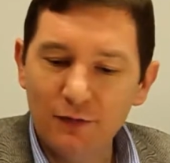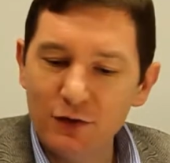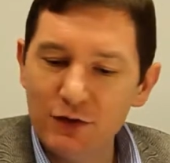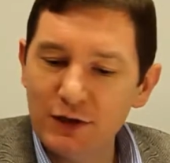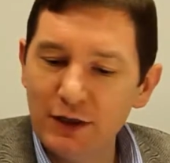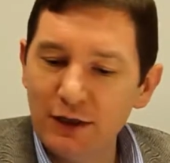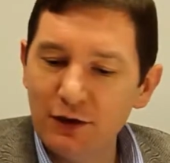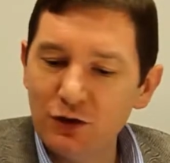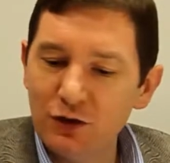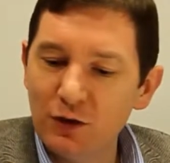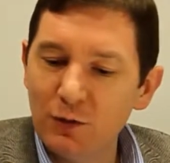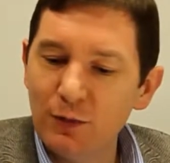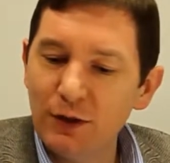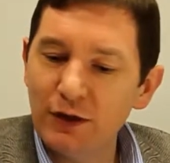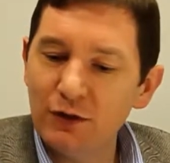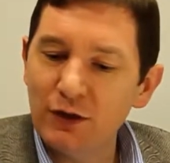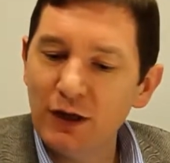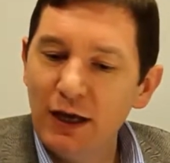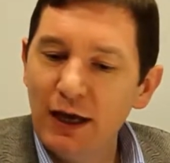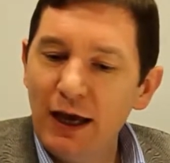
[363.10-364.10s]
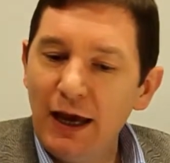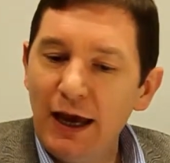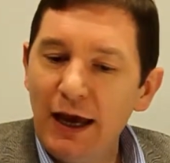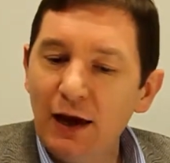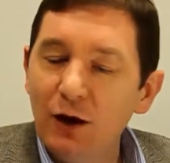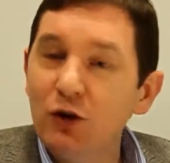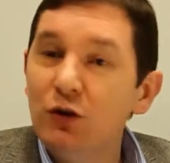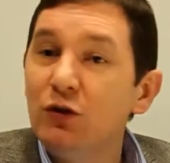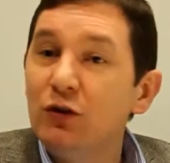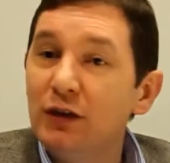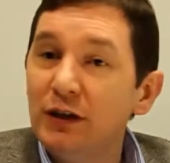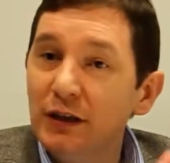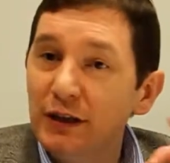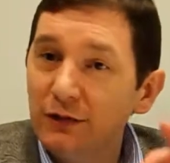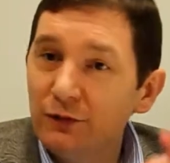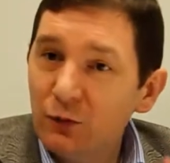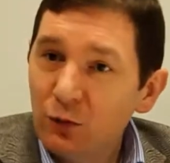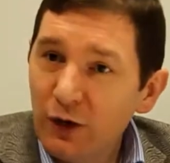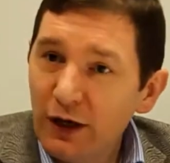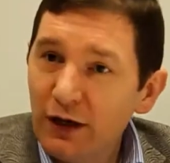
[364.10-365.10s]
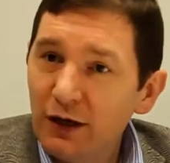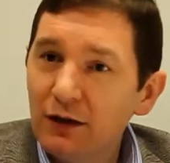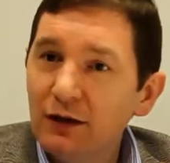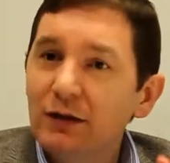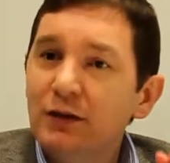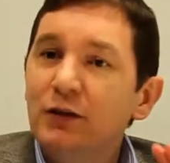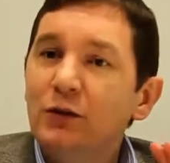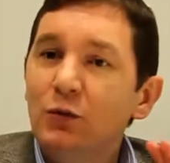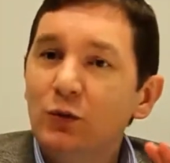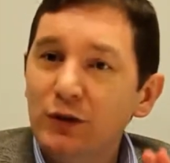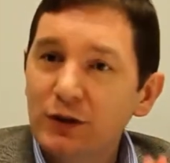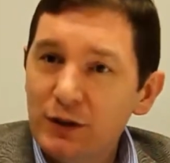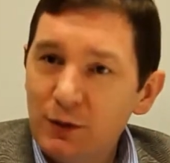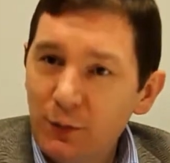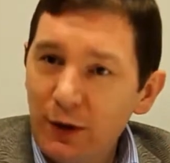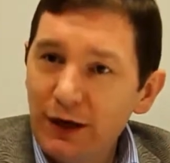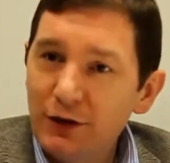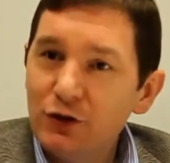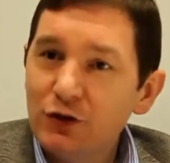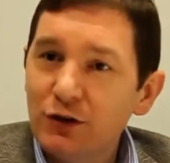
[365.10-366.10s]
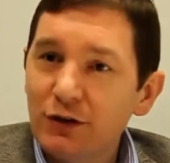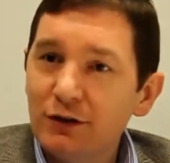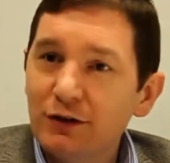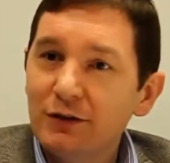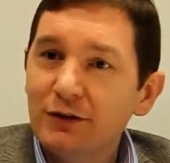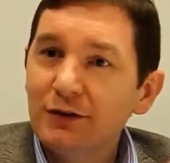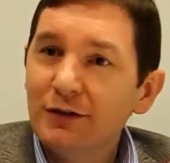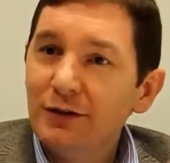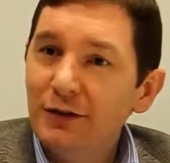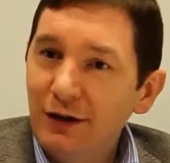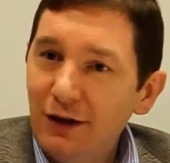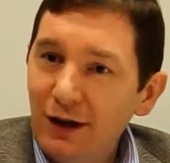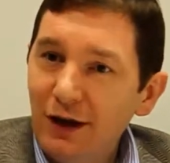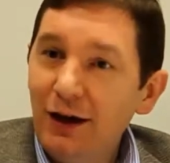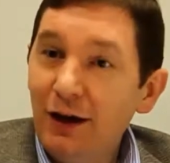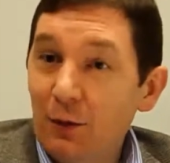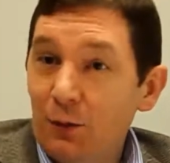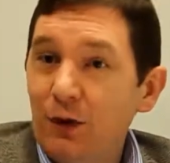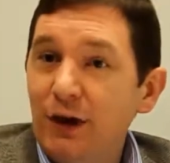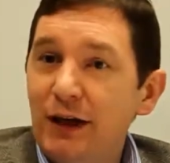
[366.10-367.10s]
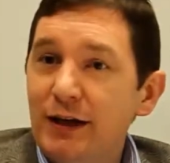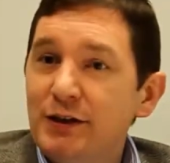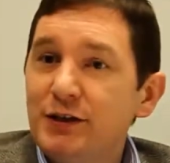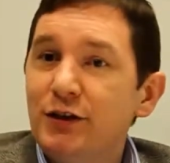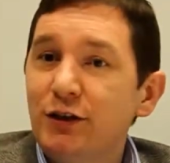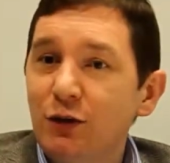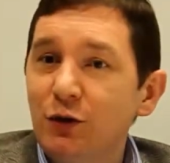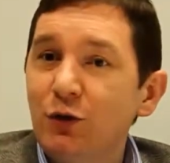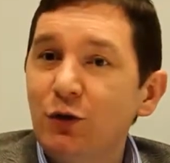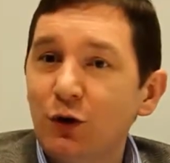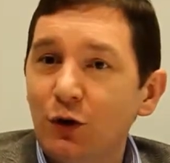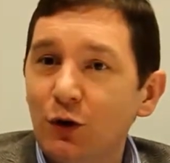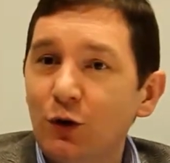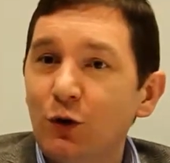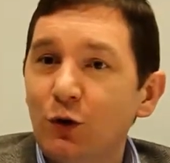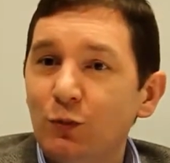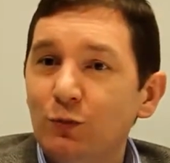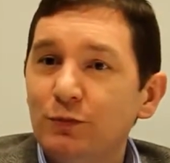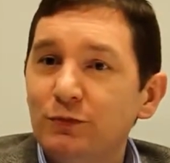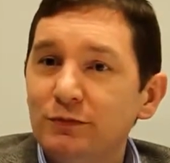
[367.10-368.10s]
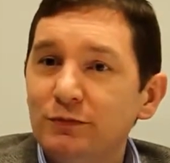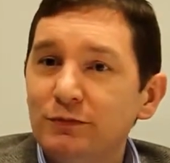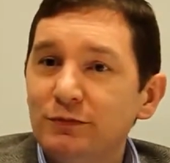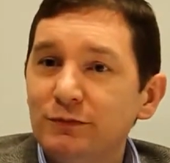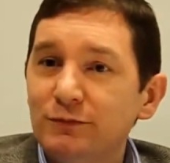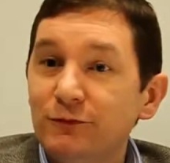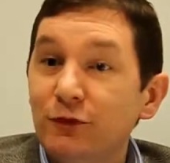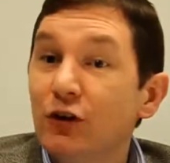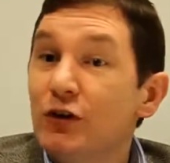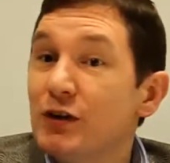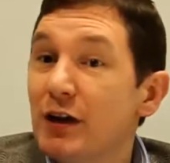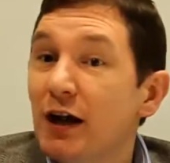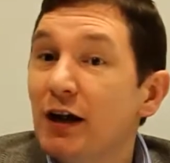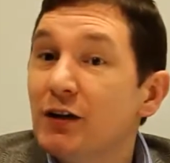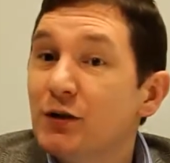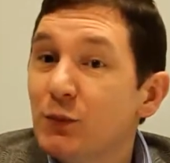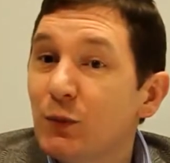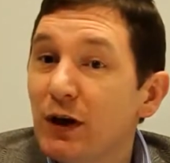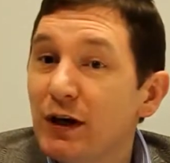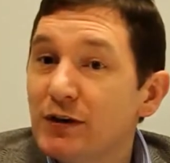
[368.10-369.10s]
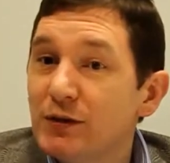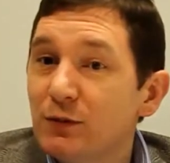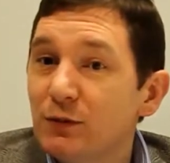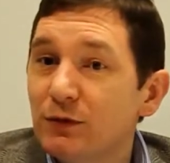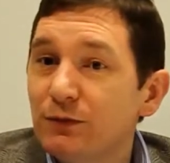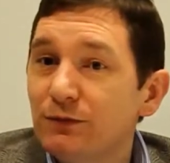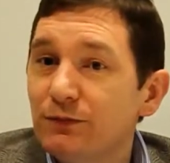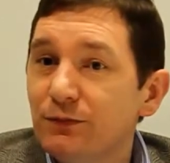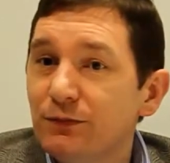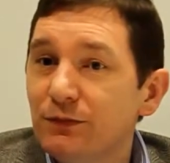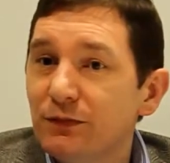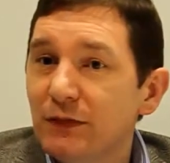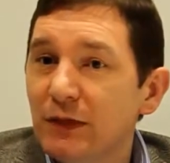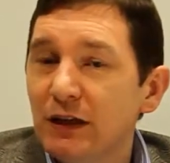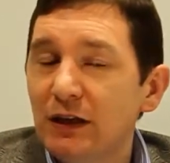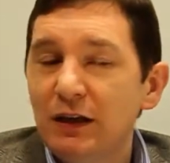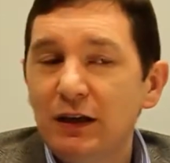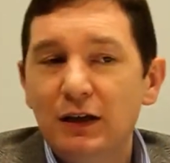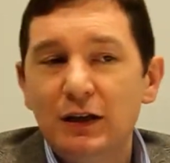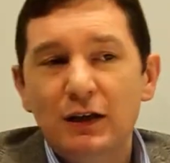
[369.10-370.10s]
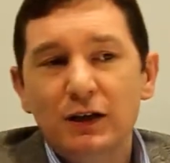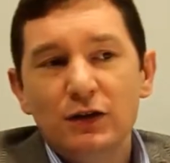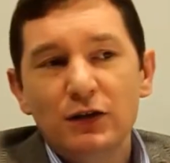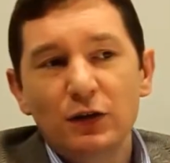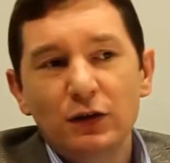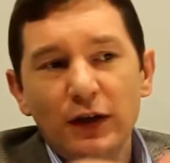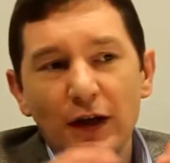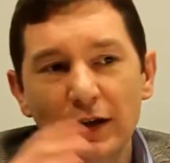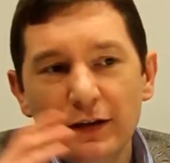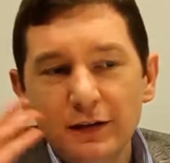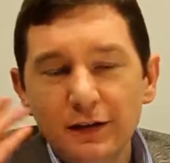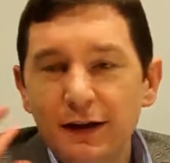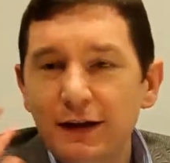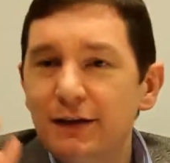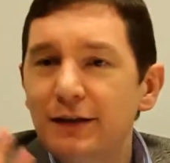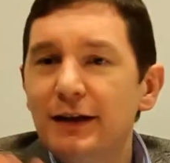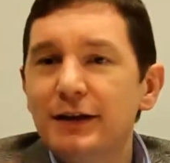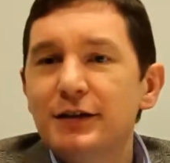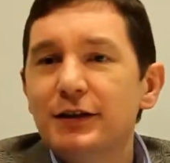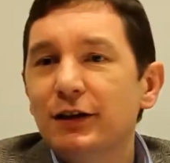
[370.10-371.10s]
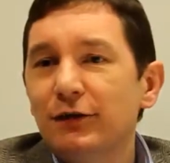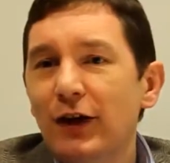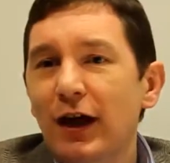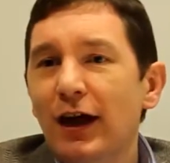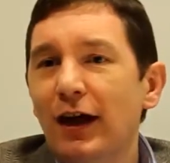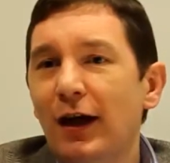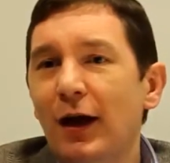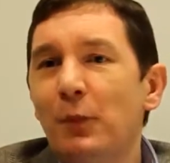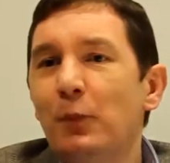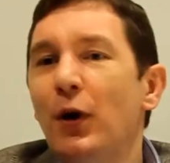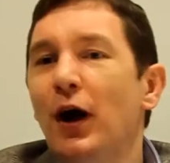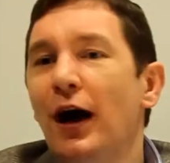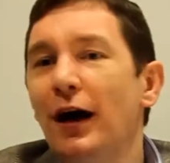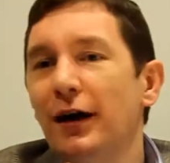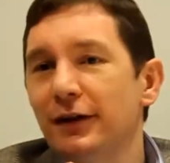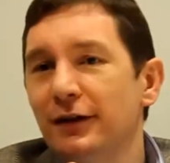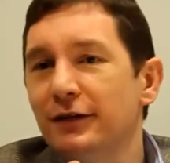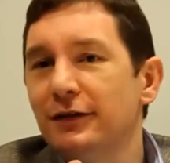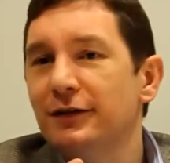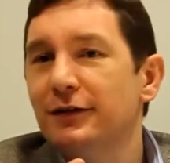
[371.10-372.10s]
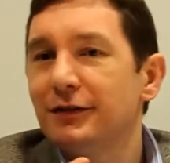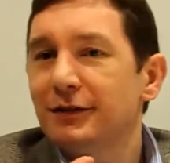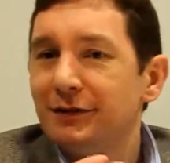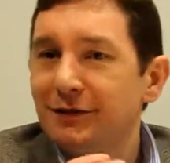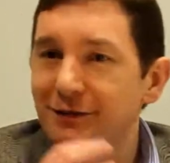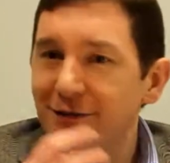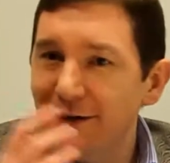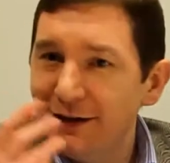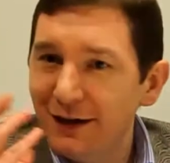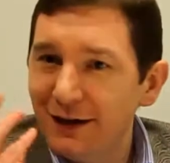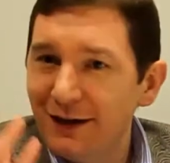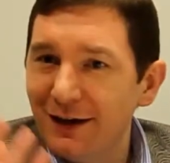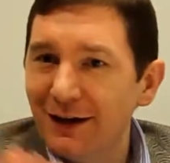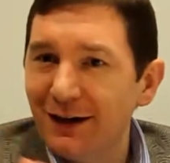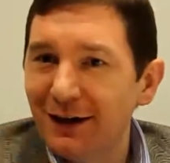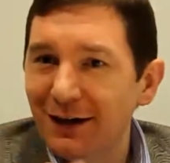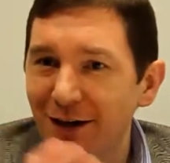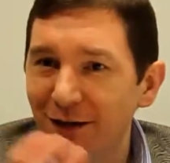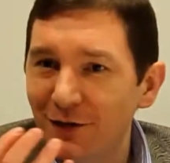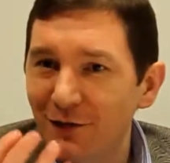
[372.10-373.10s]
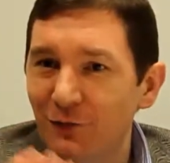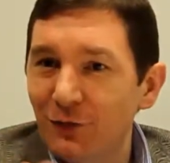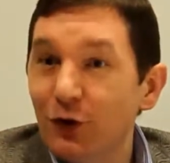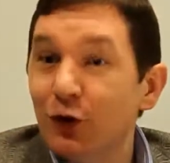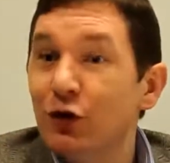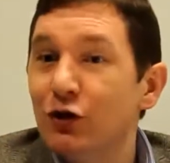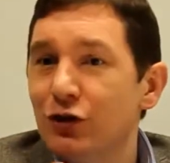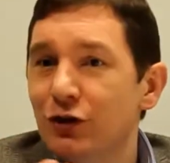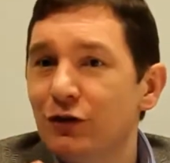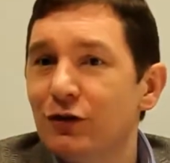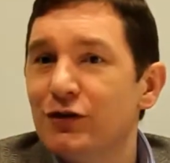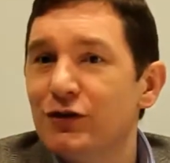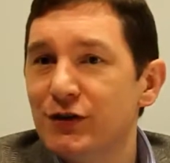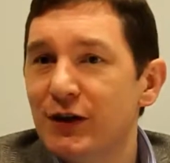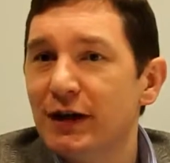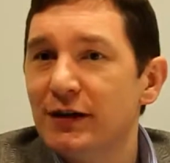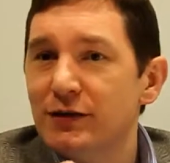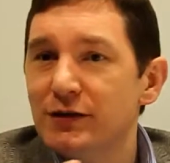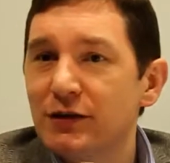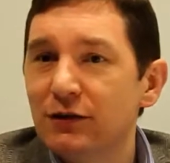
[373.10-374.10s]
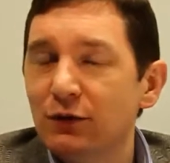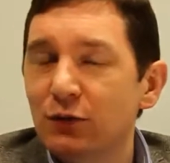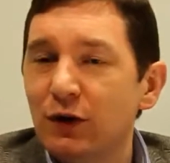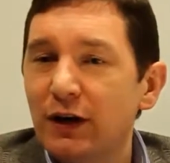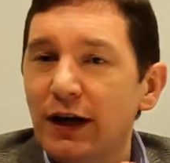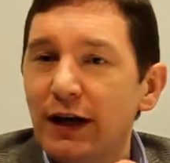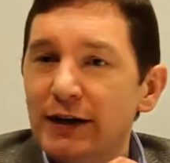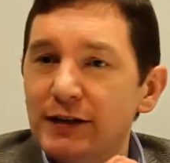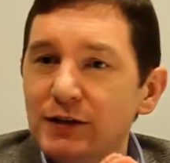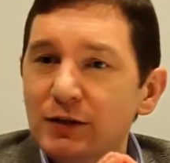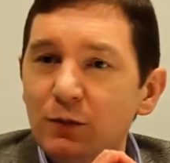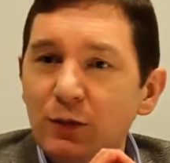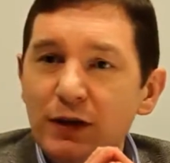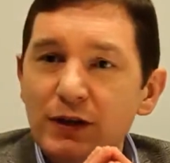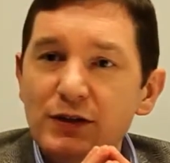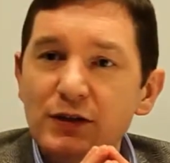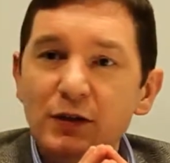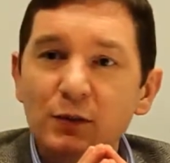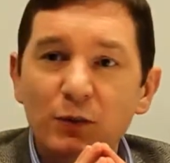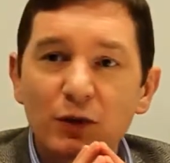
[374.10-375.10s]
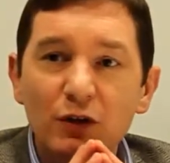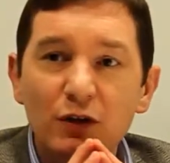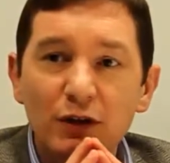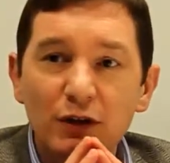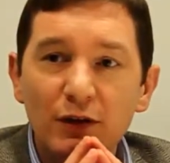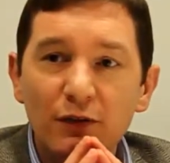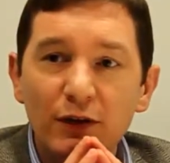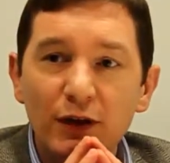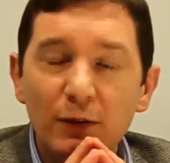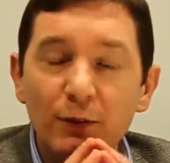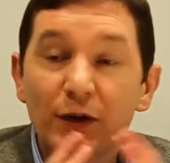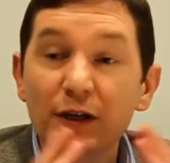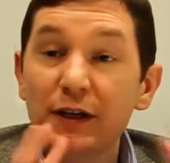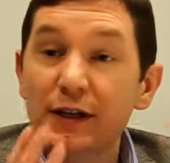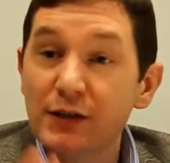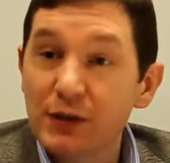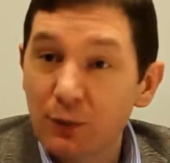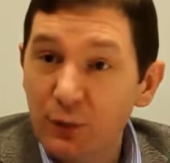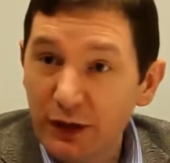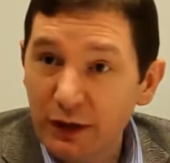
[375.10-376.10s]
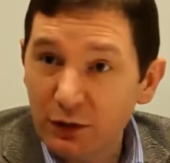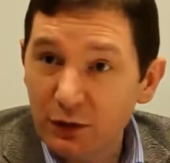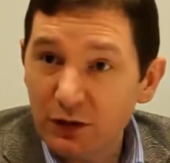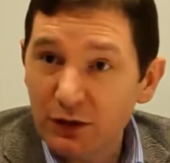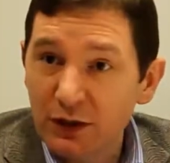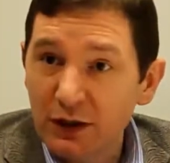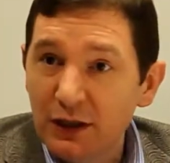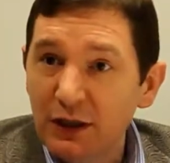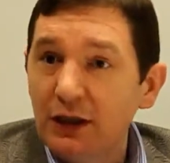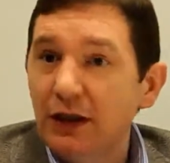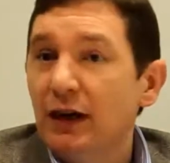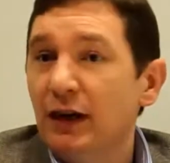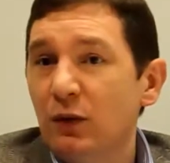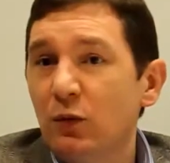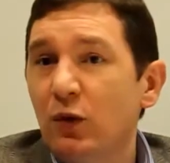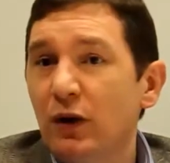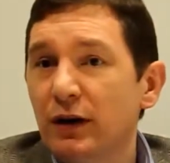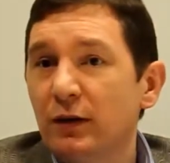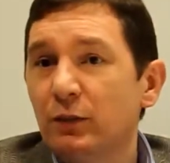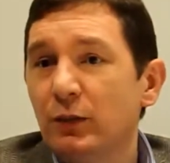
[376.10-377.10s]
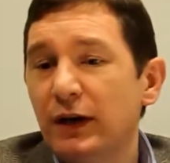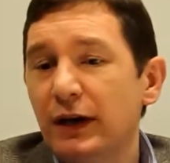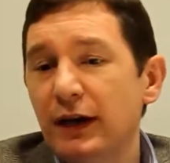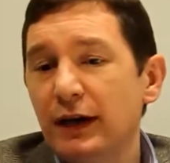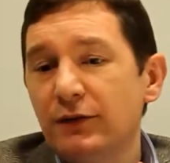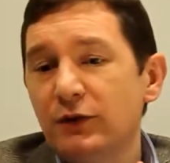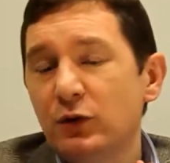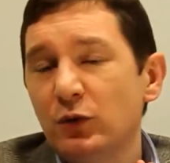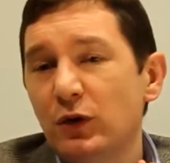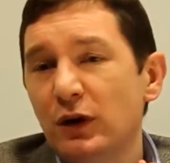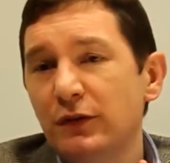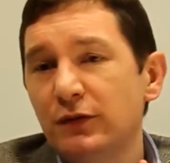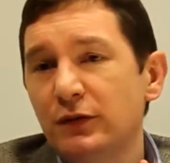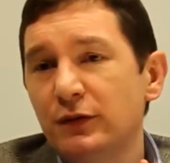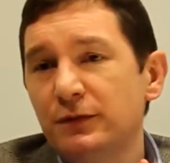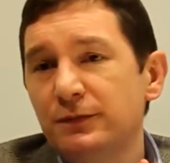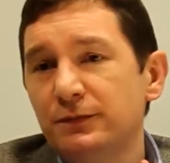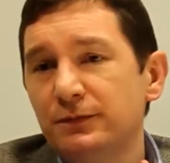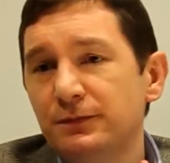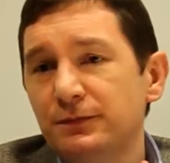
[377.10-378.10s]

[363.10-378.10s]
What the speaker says: conversation about how you can live well with dementia in a place that you call home for as long as possible. So that's kind of a potted version or sense of what asset-based community development is about and what it might have to offer.